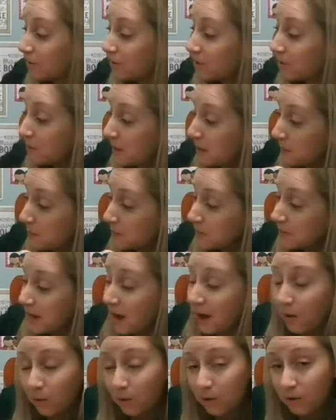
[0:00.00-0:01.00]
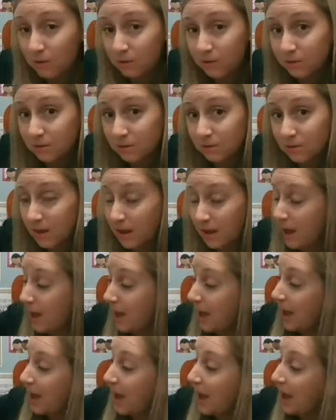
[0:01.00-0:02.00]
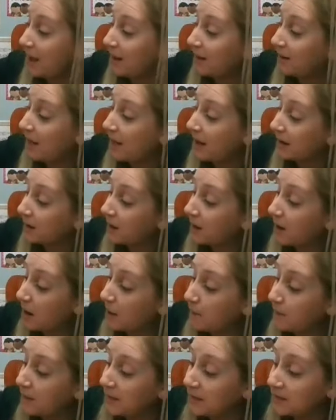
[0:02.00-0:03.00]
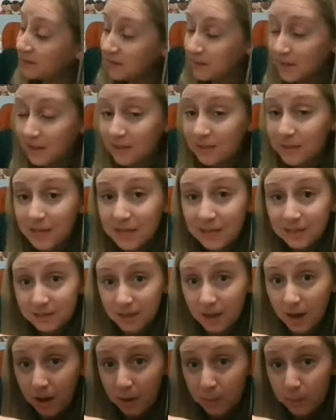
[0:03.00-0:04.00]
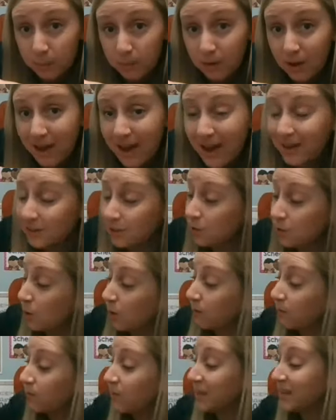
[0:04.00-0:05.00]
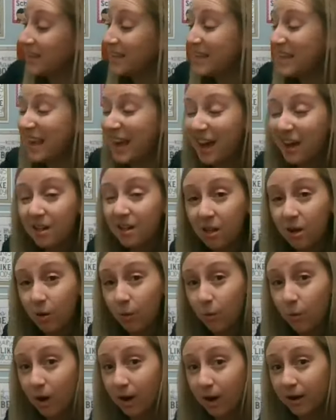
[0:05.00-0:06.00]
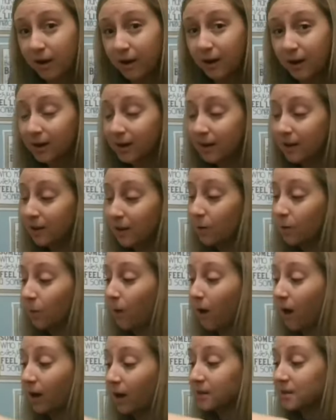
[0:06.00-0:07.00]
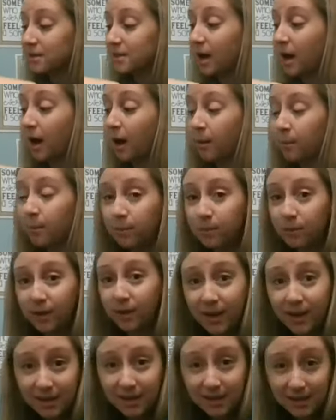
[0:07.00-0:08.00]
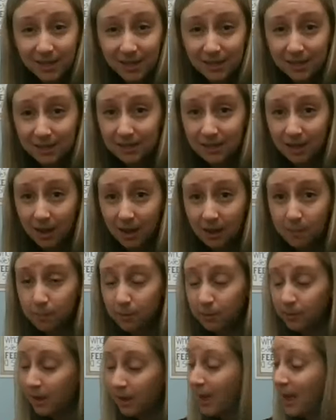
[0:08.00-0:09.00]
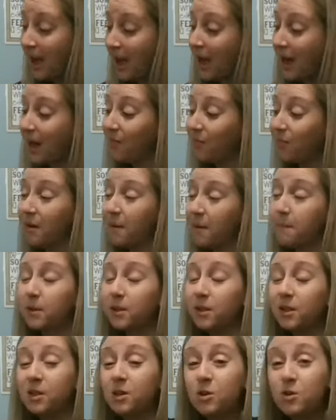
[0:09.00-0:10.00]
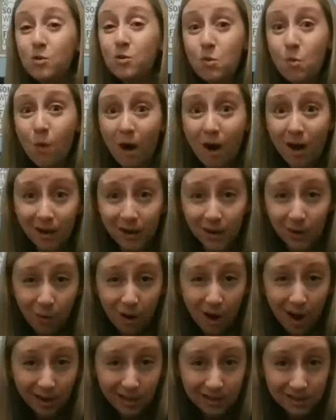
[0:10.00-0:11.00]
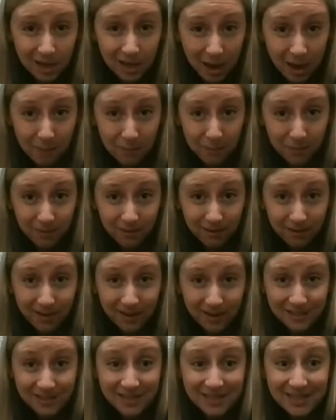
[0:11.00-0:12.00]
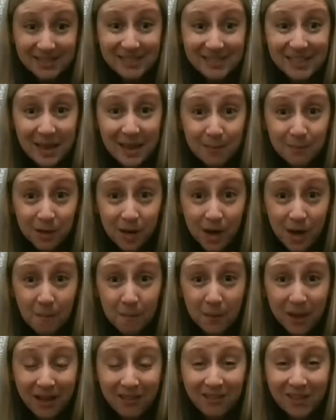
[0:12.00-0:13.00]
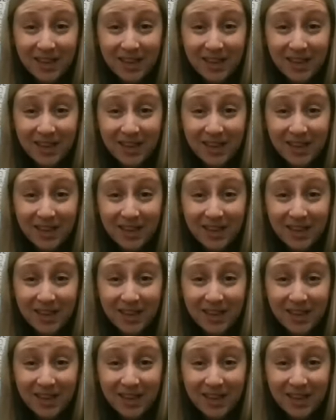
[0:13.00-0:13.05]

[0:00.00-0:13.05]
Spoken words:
the paper towels and then come into this cup. So if the yellow water walks up and into this cup, and the blue water walks up into the same cup, and